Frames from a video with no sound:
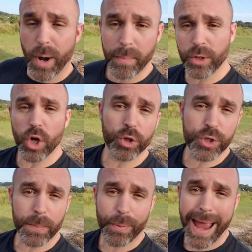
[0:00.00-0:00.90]

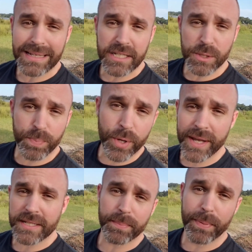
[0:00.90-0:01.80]
permaculture practice put
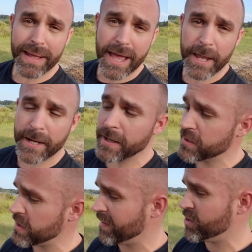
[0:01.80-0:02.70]
into play out here
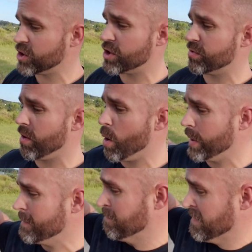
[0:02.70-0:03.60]
instead of just
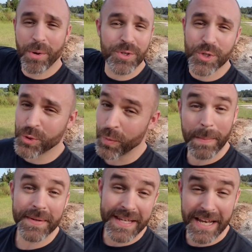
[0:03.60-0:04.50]
throwing sweet
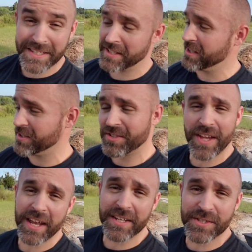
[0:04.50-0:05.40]
potatoes in the
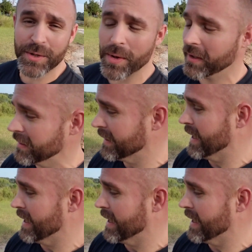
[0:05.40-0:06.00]
sandy soil.